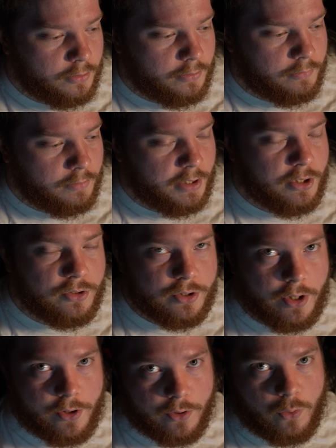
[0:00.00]
Here's
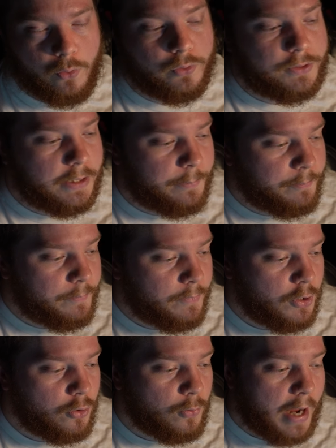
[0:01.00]
another cool tip.
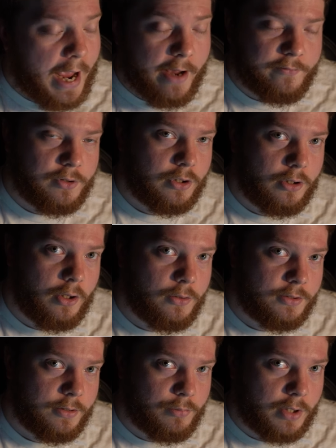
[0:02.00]
You don't have to
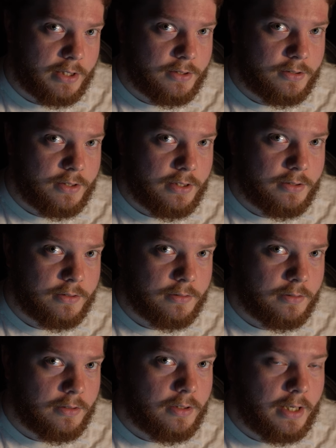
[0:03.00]
close the parentheses.
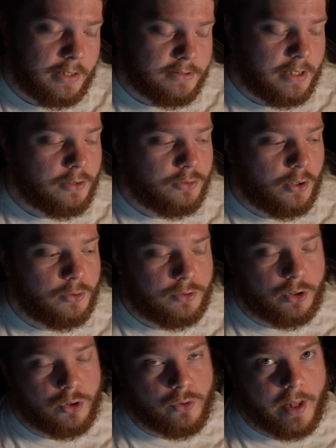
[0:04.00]
Excel knows
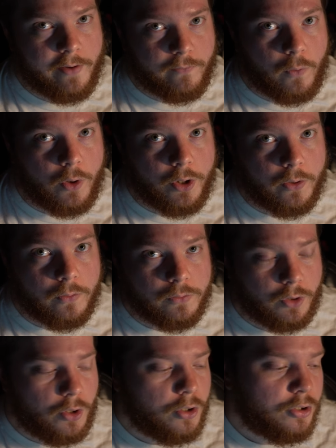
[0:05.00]
to do that for you.
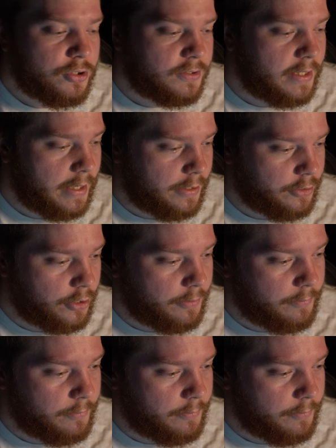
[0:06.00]
So you can just hit enter.